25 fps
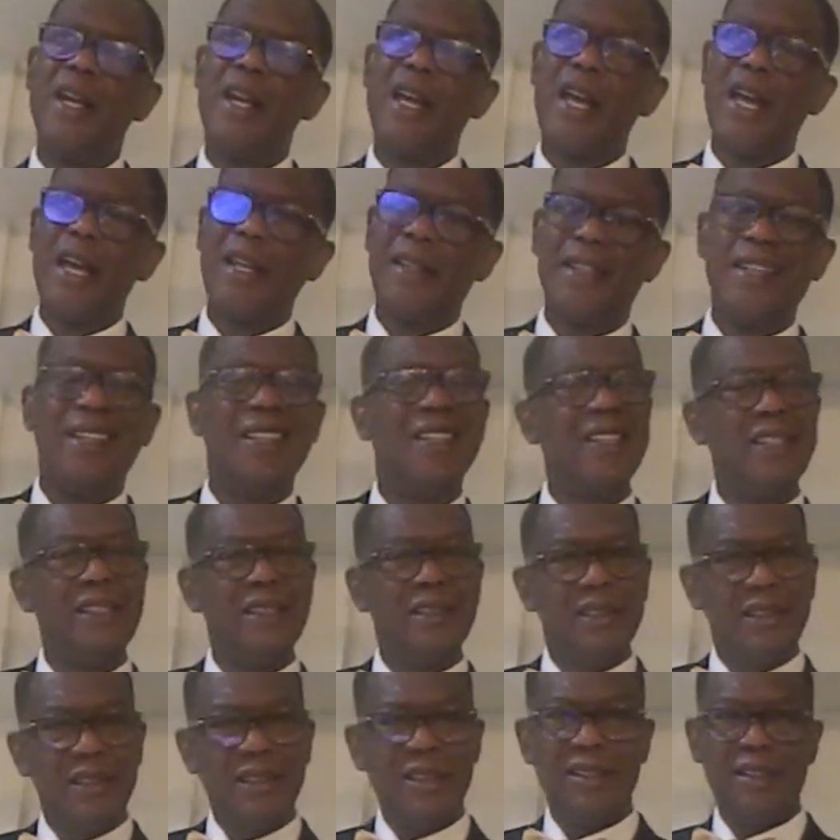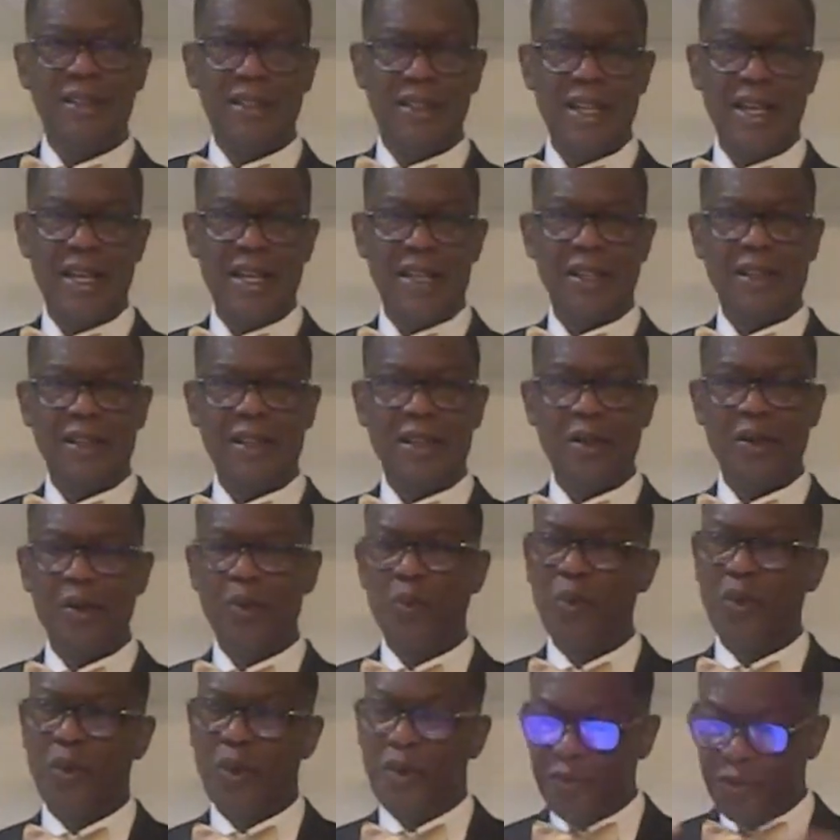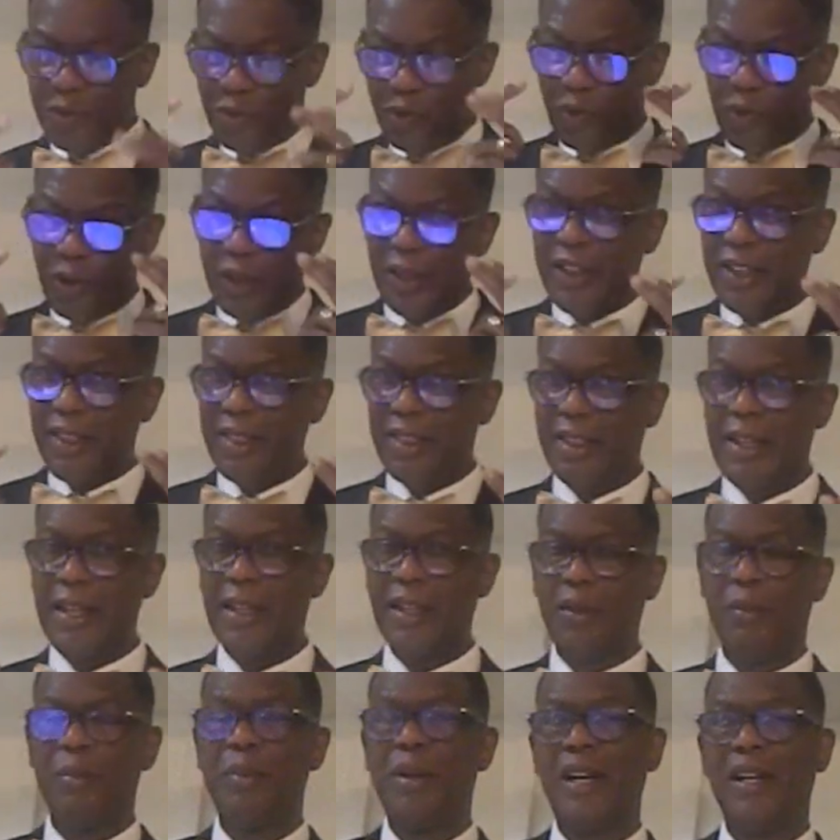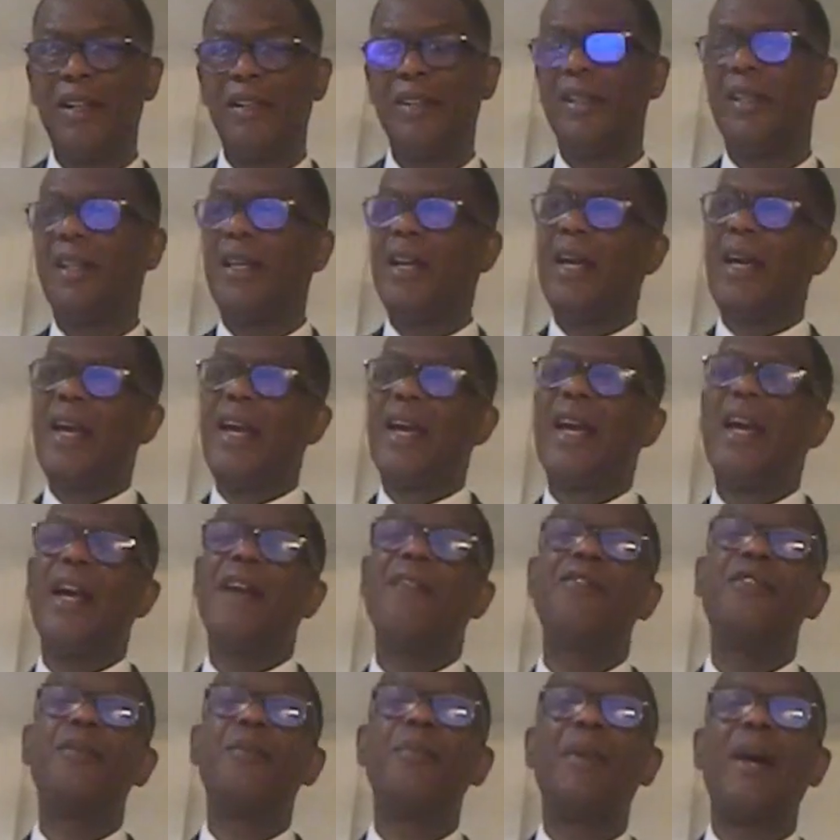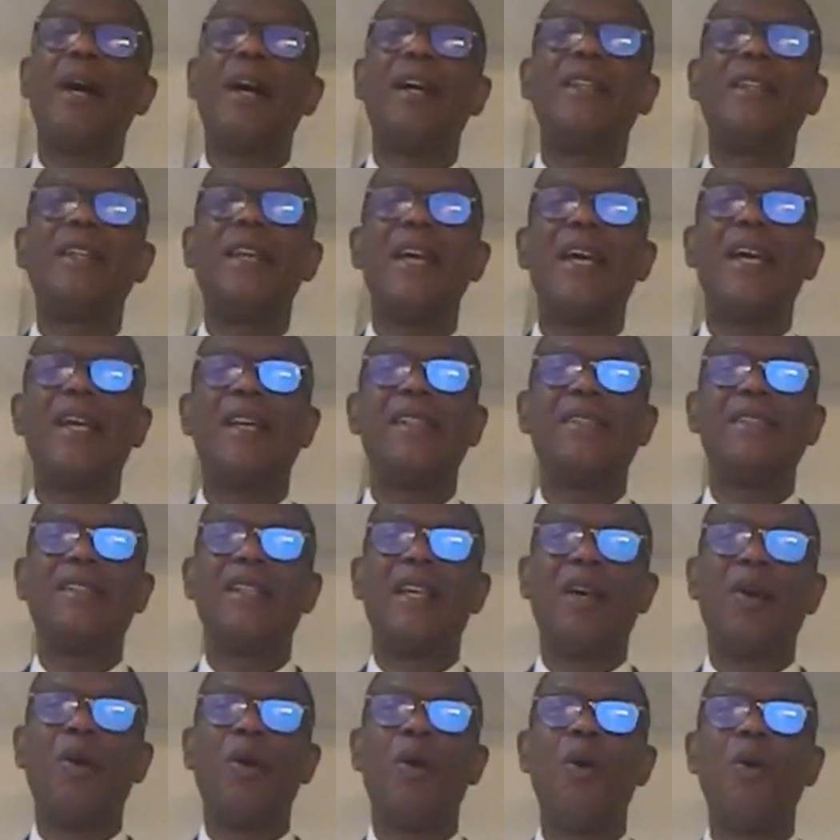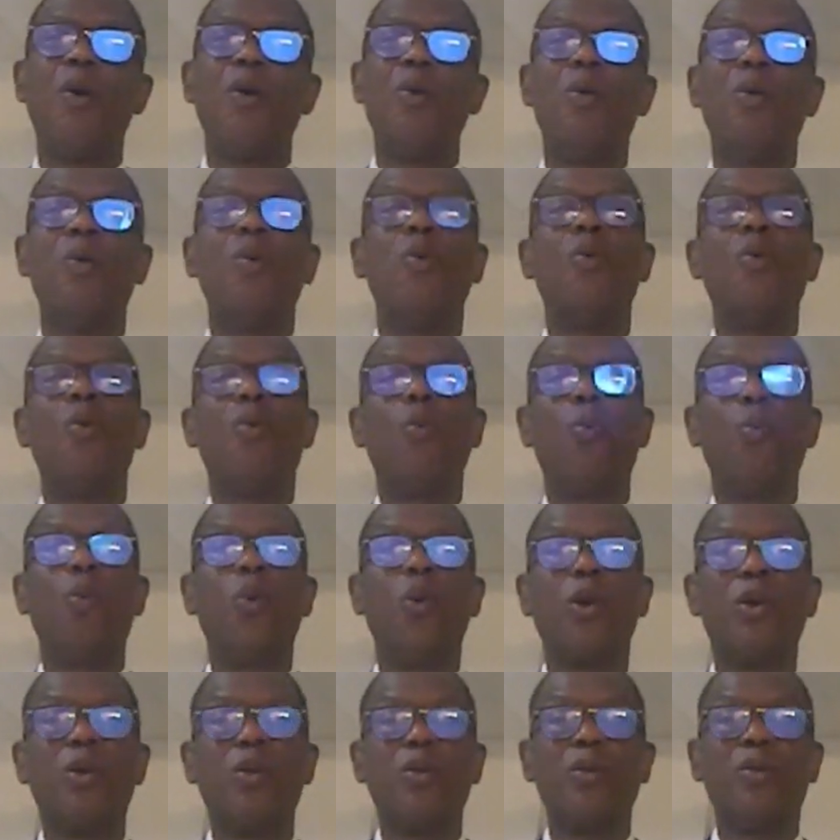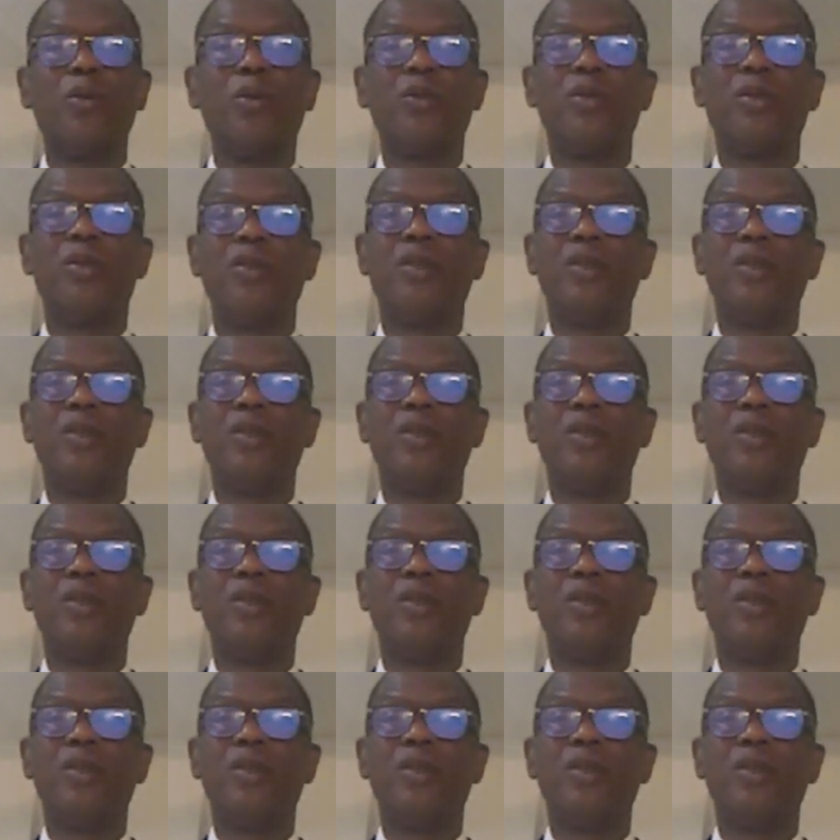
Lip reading: At the end of the day, if you really think about it, everybody has their own world